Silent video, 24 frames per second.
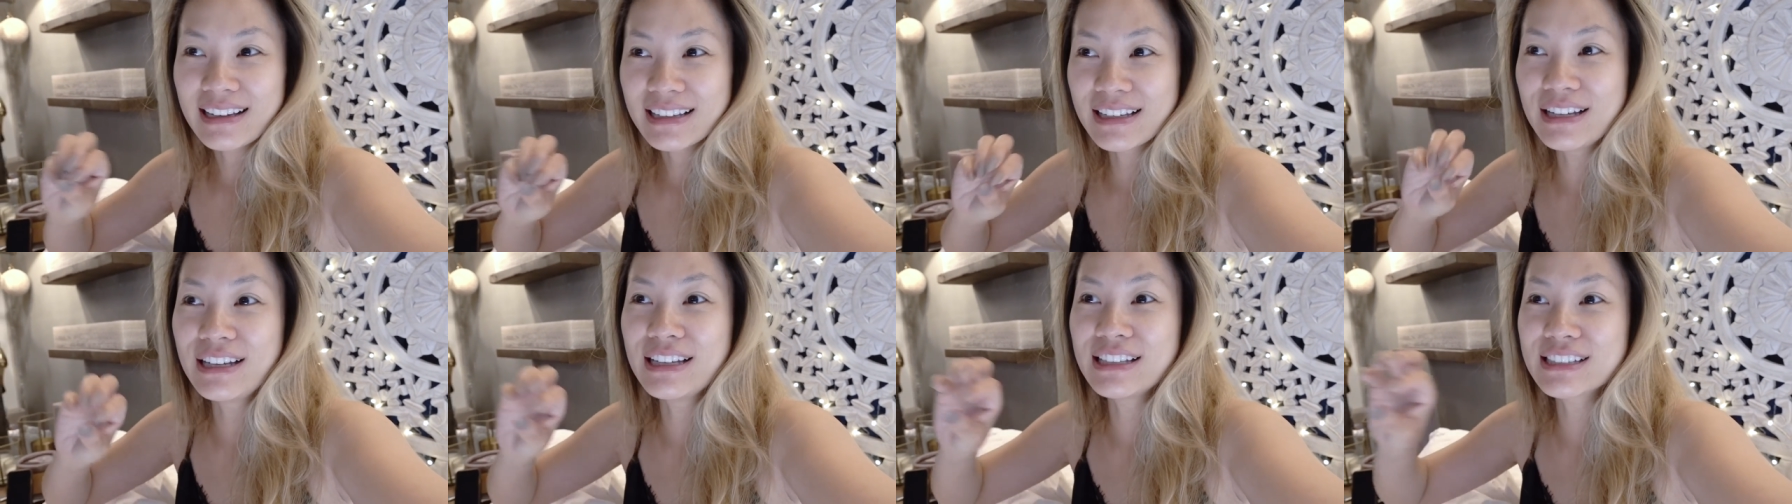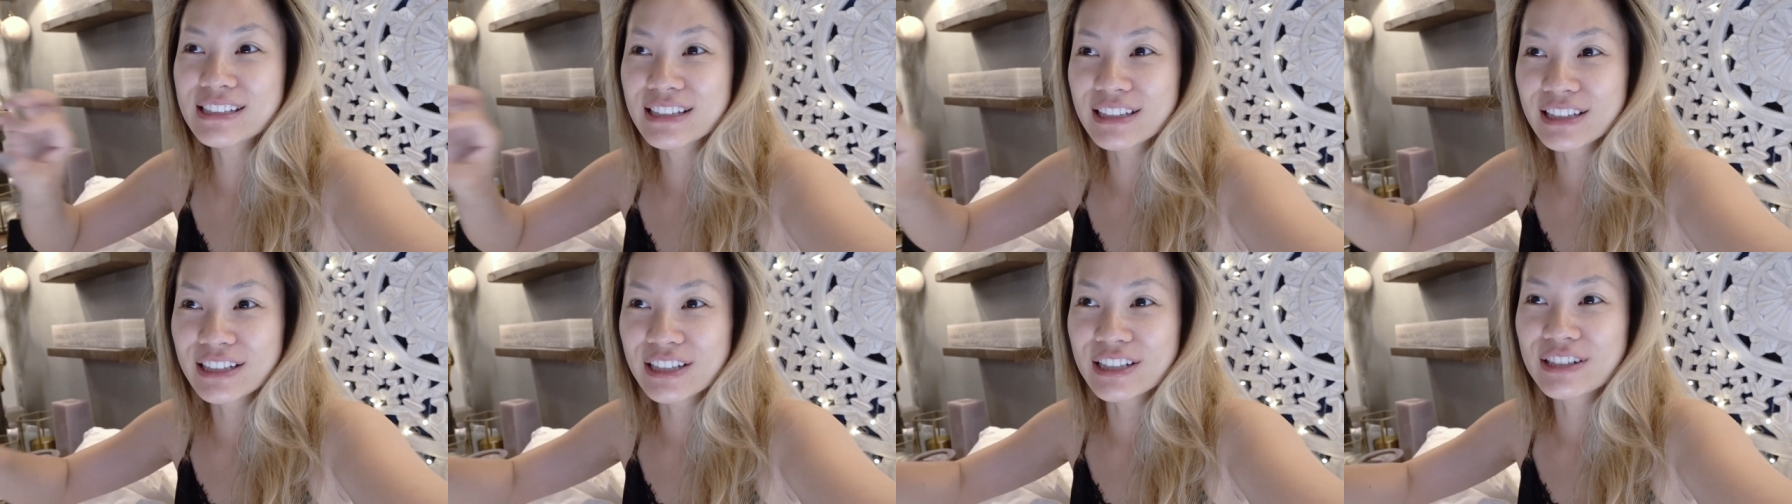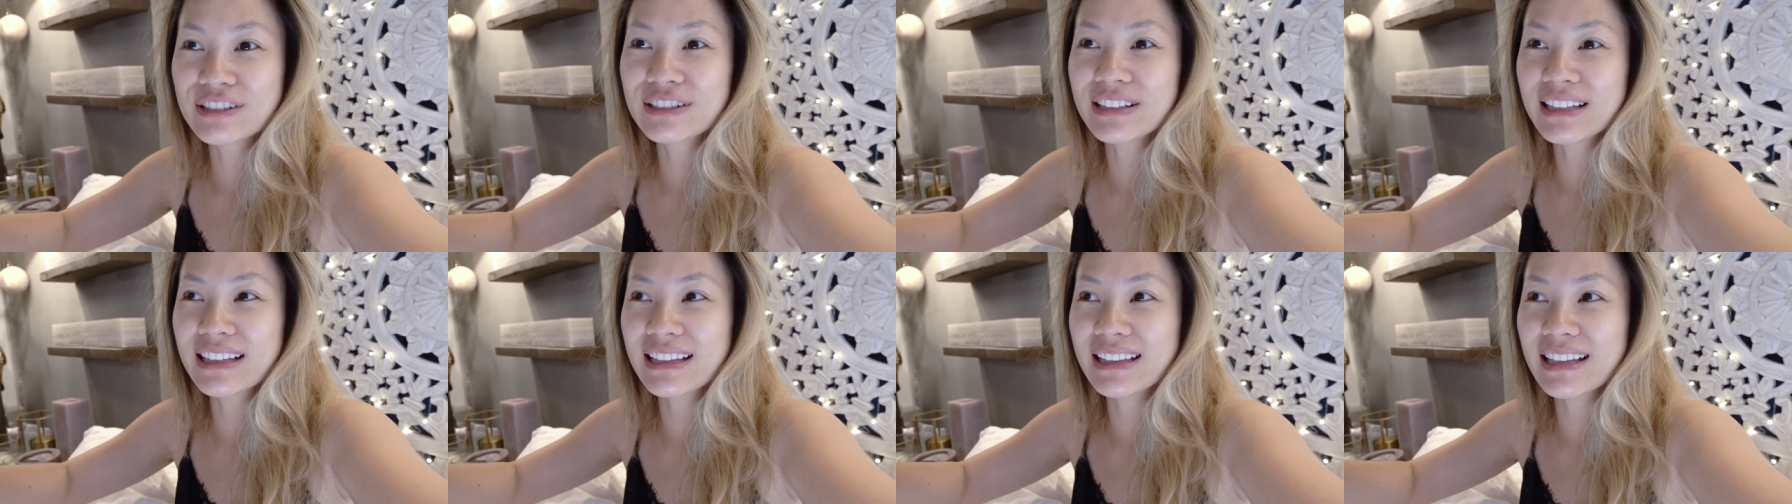he's
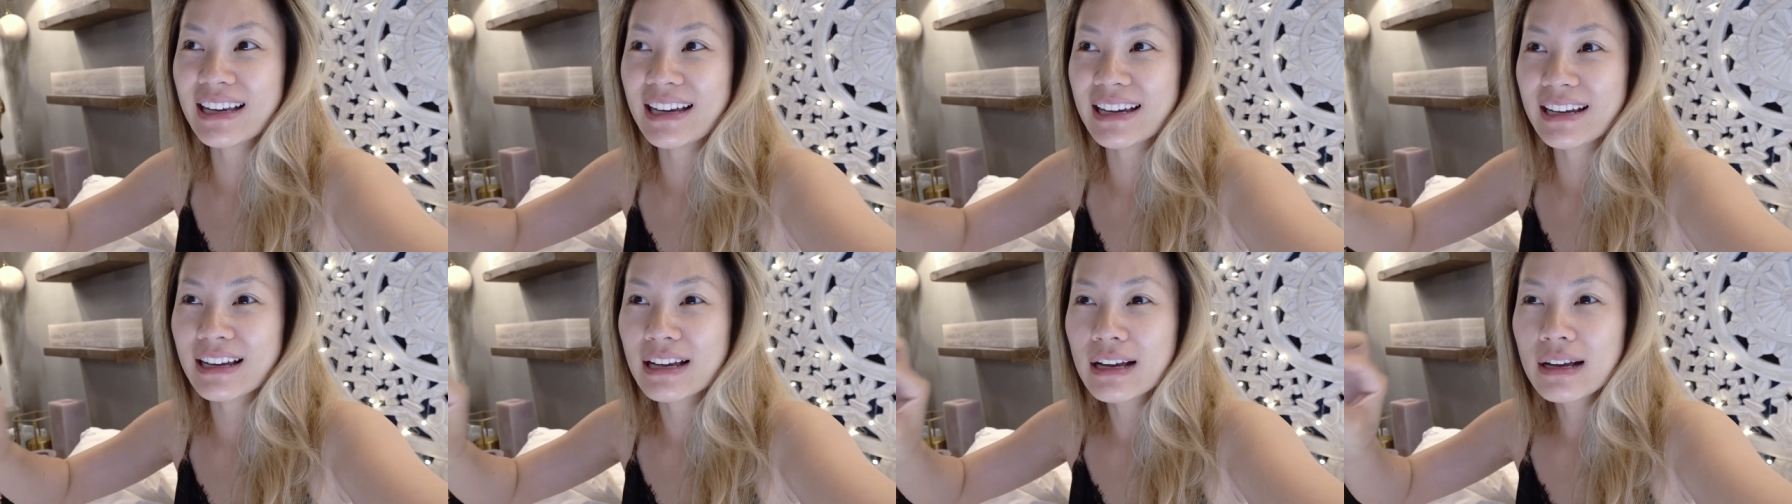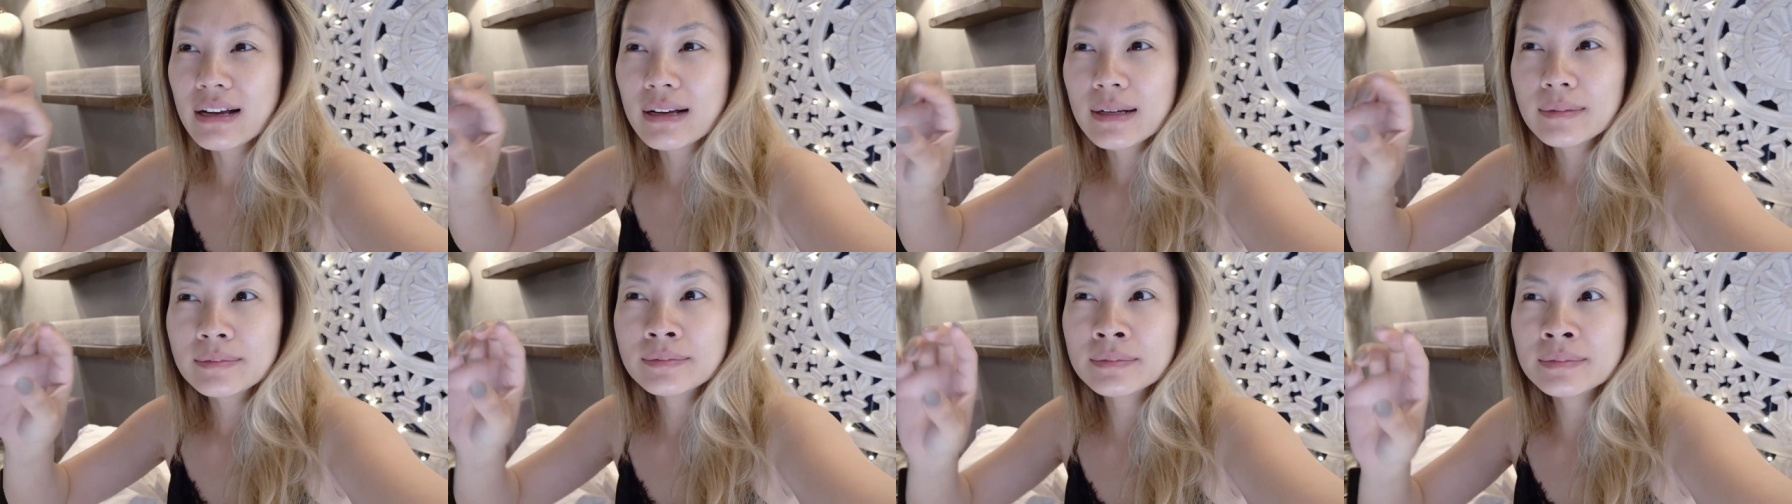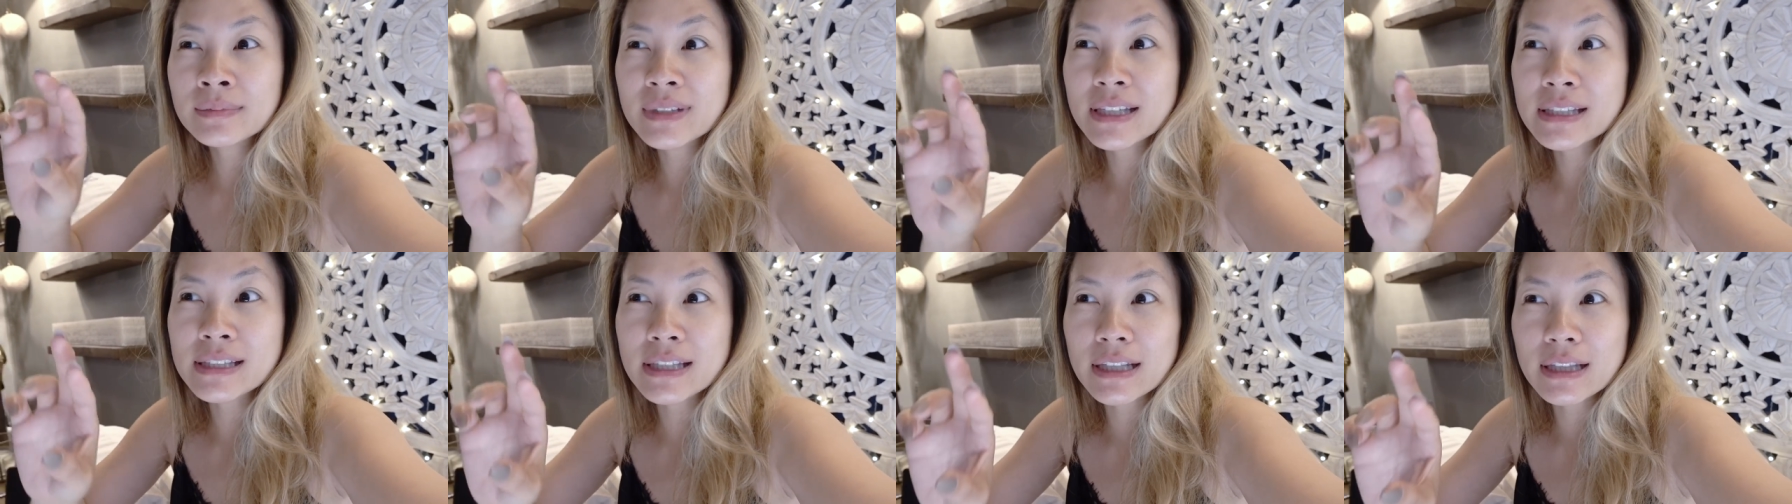literally like,
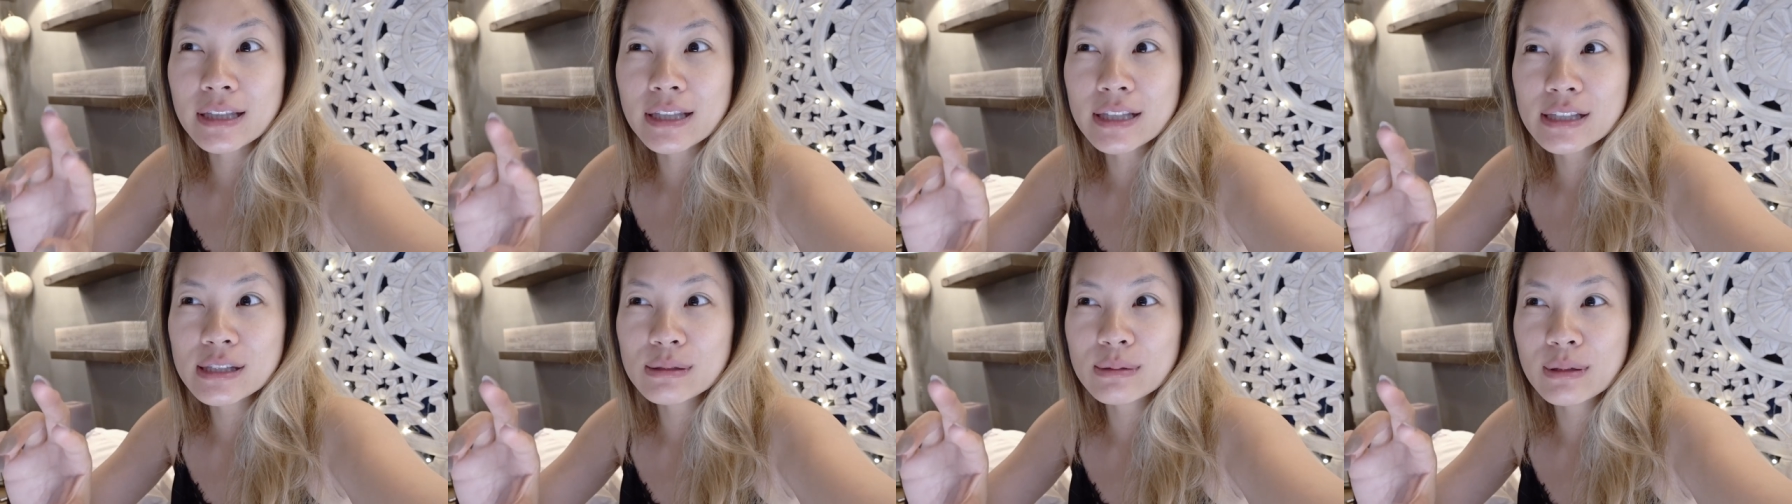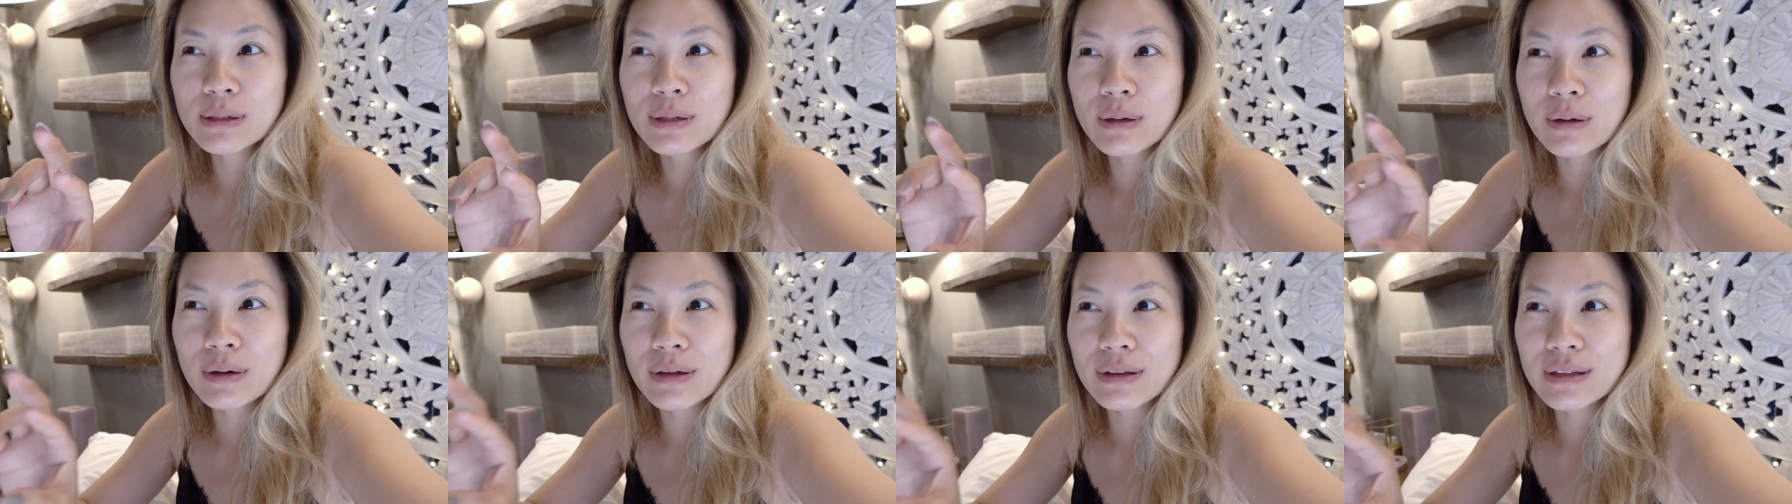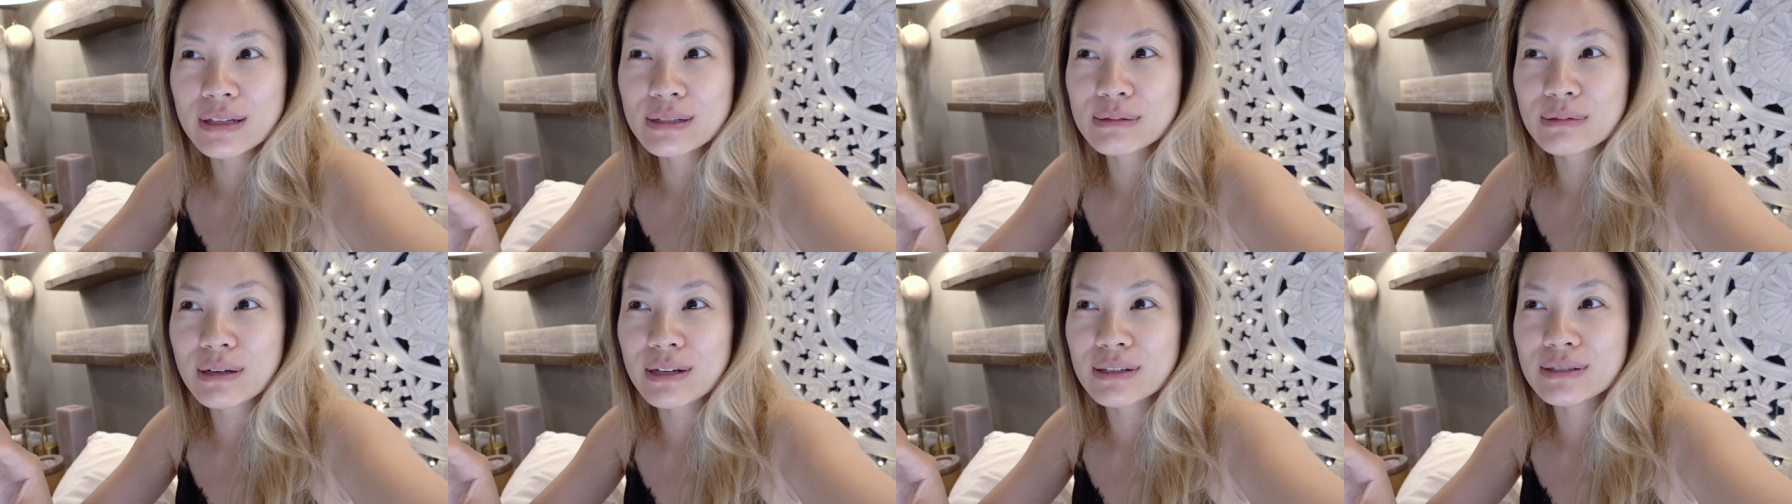hmm, is it this one or
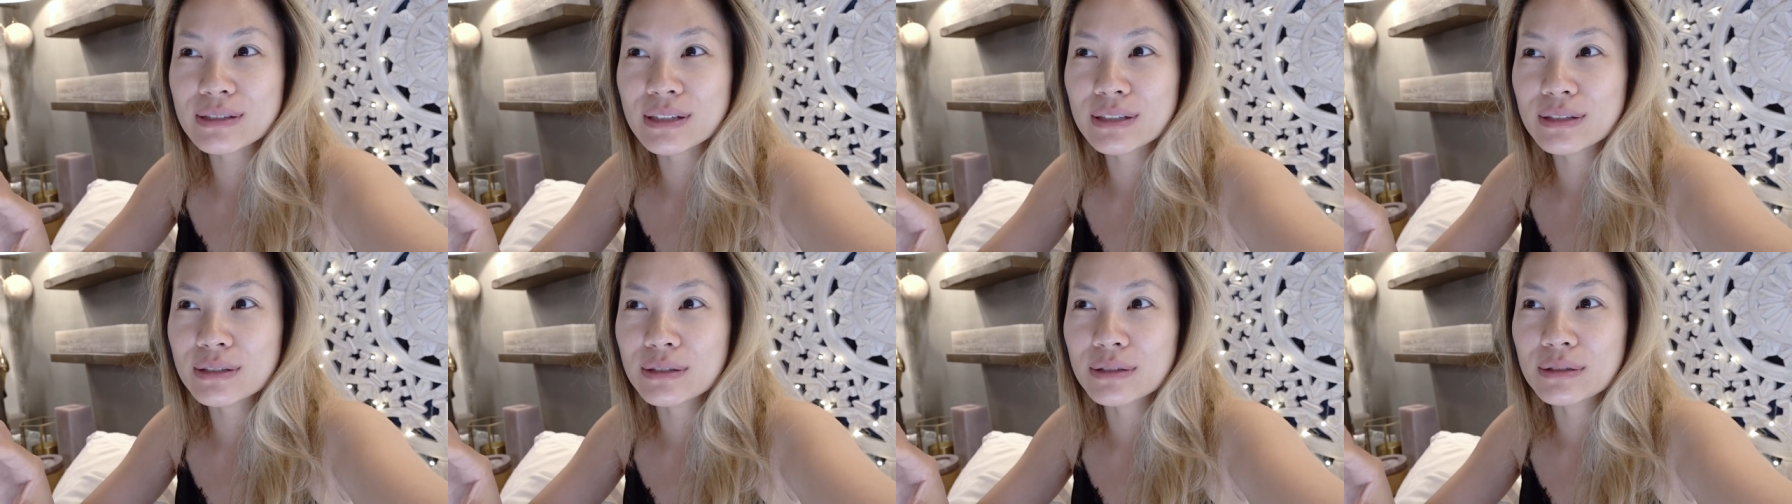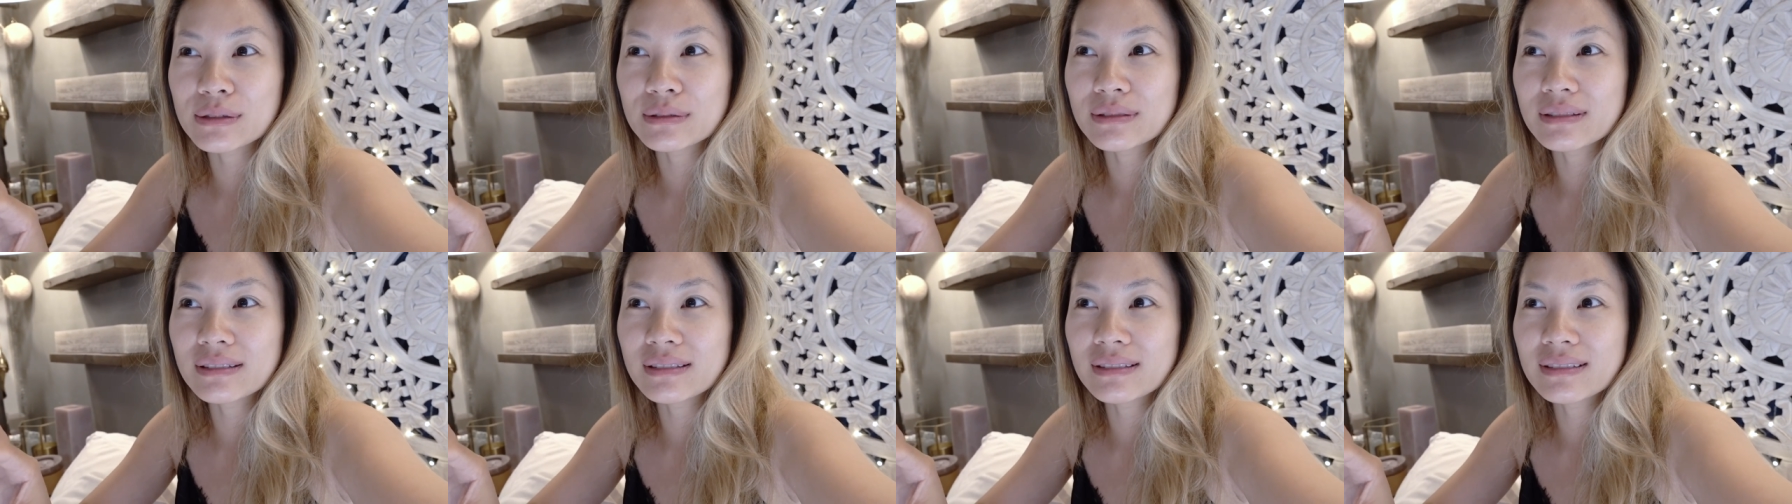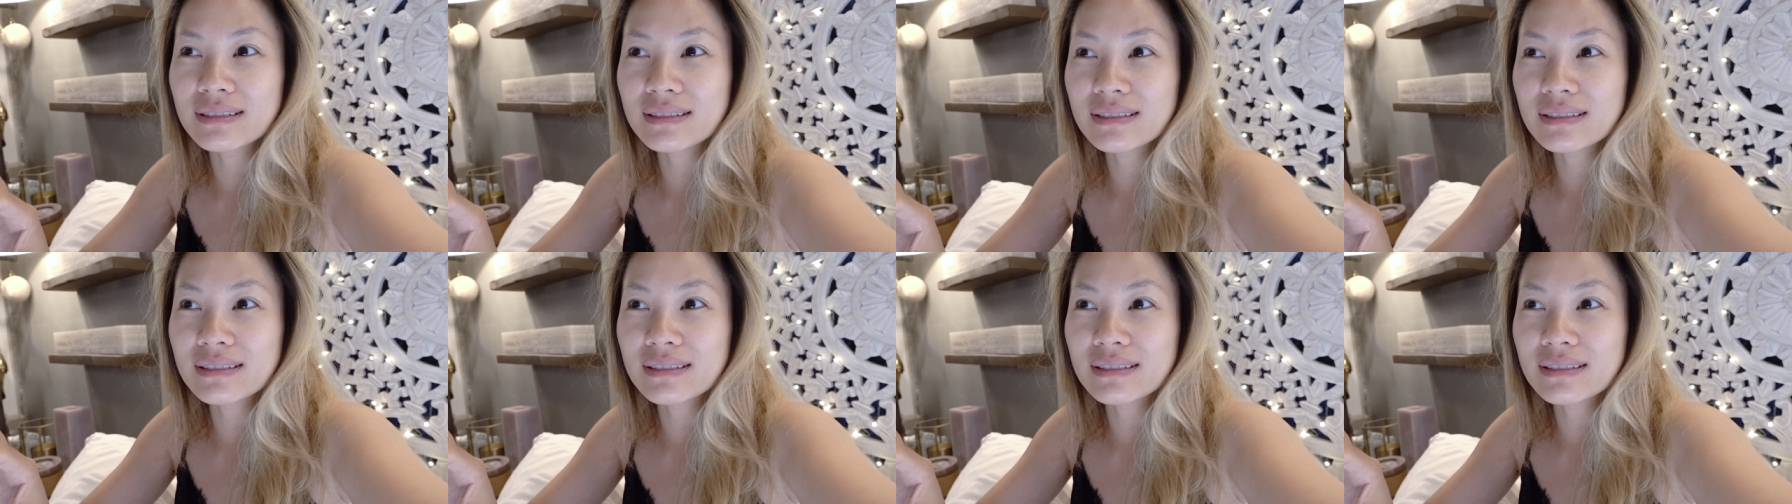this one? I was like, dude,